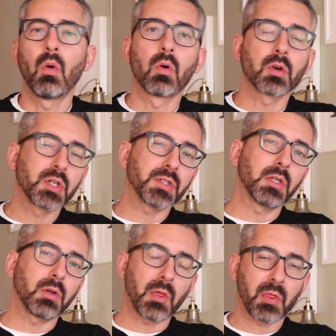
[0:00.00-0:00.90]
or just
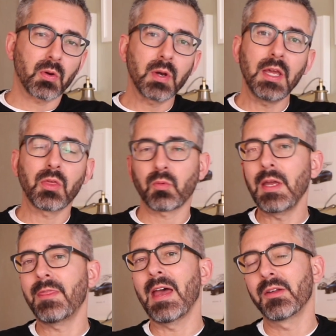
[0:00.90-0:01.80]
under
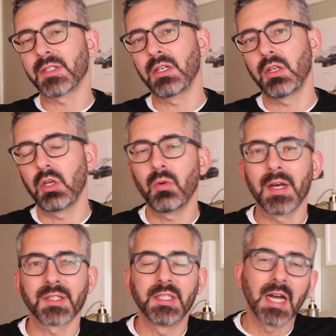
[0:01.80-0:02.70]
33,000
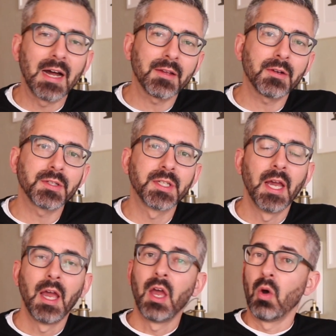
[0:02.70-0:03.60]
US dollars,
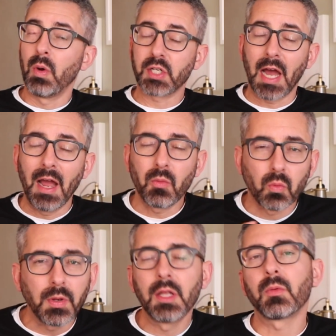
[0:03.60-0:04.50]
which I
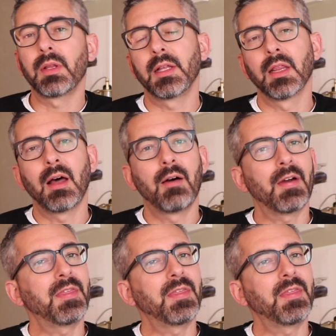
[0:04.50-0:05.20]
really, really love.